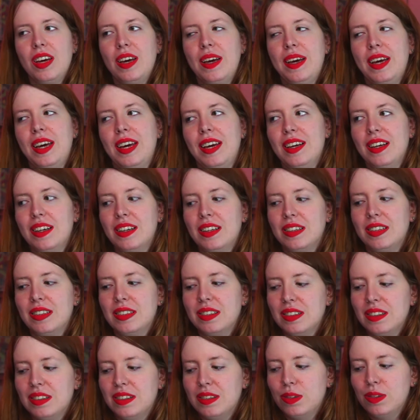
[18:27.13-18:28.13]

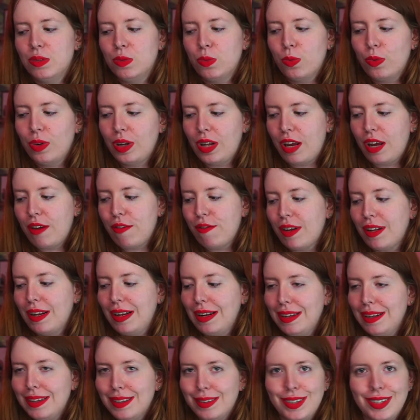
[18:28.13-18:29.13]
And when I
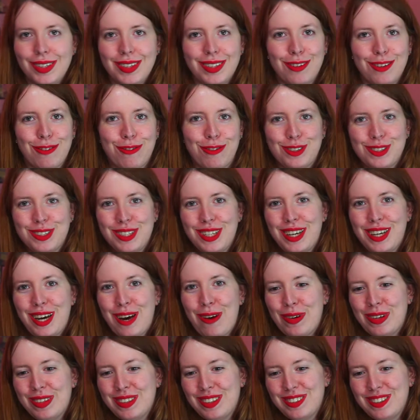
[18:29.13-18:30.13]
finally did, the first thing I
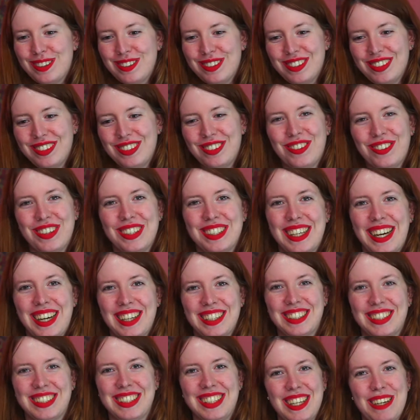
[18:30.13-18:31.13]
wanted to do was
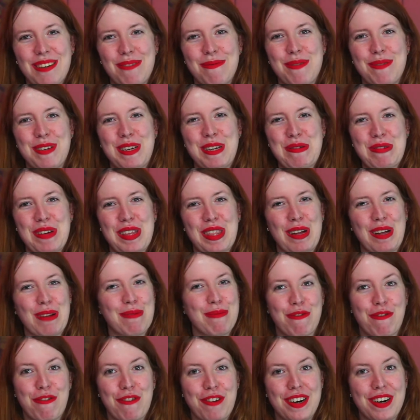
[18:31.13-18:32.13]
actually being with all my
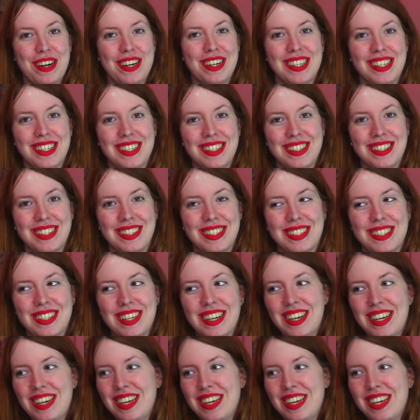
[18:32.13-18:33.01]
friends